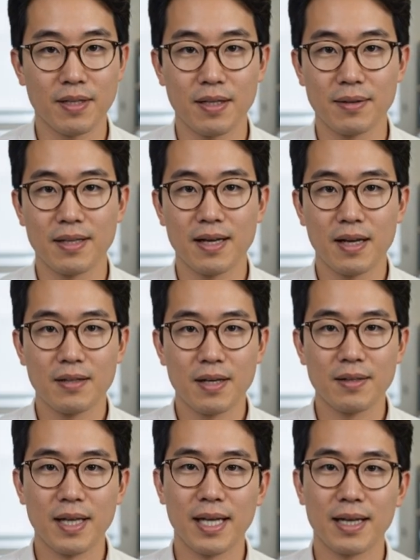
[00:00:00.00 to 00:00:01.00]
something they've
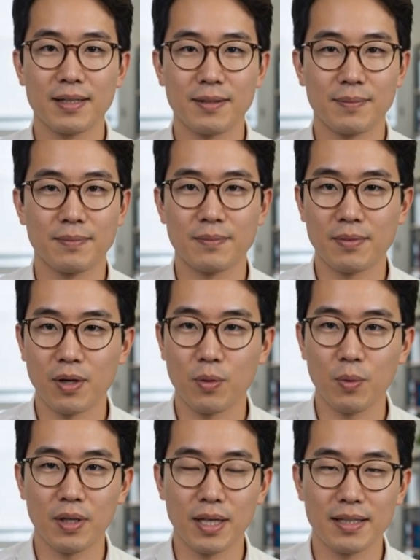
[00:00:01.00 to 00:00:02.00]
never had: a
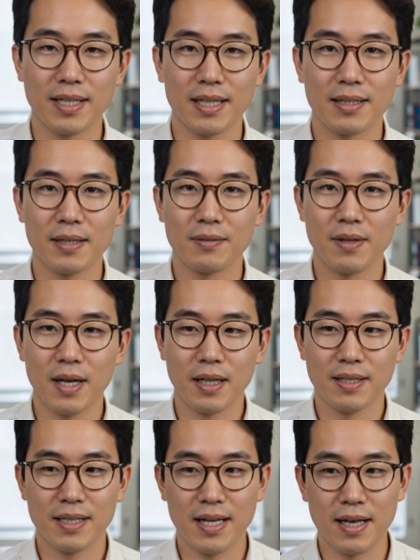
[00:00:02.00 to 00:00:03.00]
working technique for
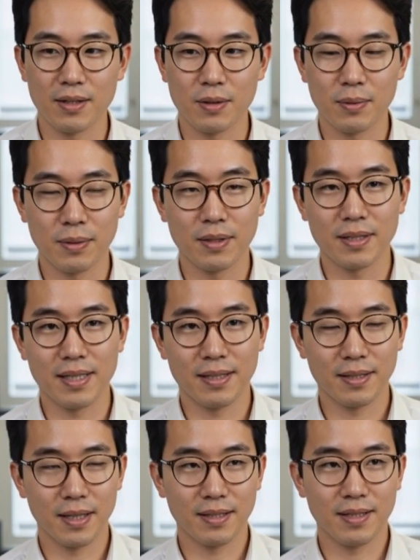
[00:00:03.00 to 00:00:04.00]
hunting exomoons
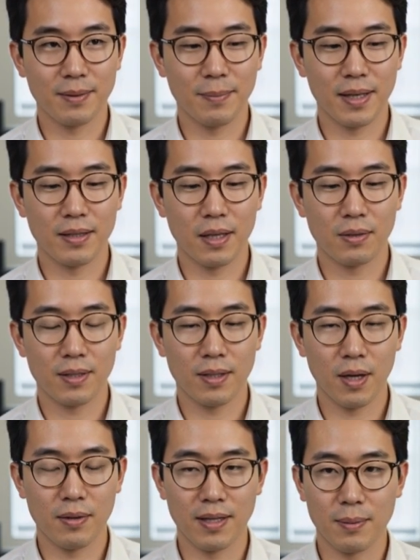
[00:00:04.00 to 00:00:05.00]
that doesn't depend on
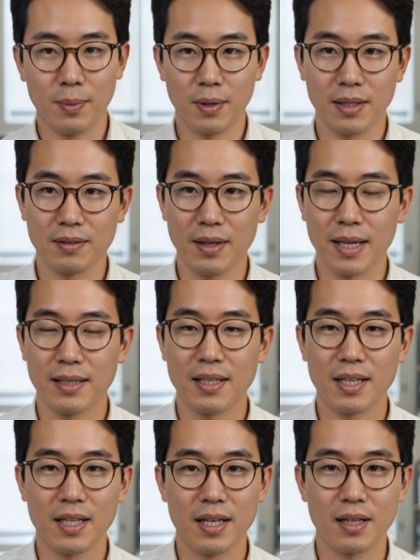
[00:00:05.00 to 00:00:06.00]
resolving a point of light
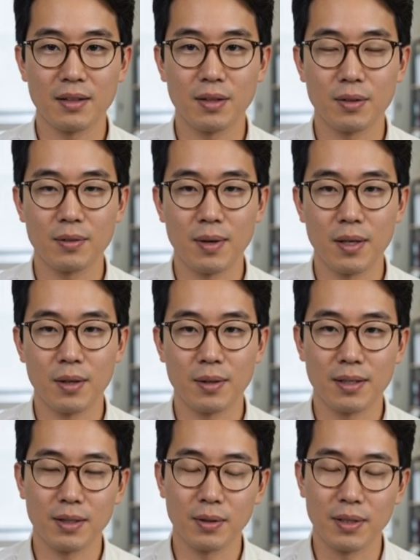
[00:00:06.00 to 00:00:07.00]
too small
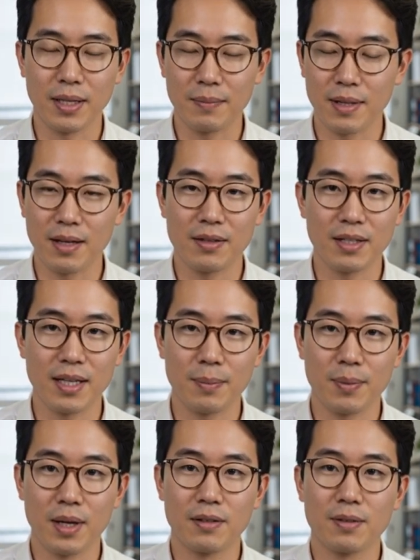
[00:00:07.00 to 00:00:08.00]
and too dim to ever
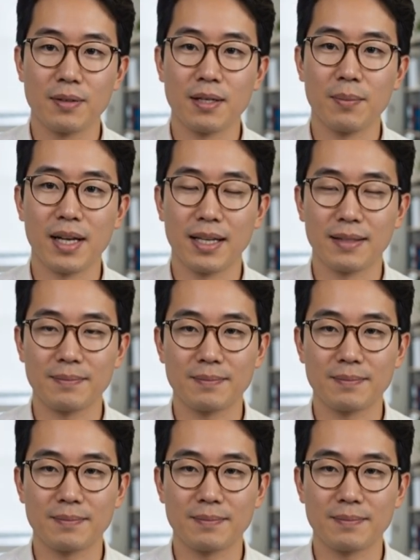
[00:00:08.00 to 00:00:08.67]
separate from its planet.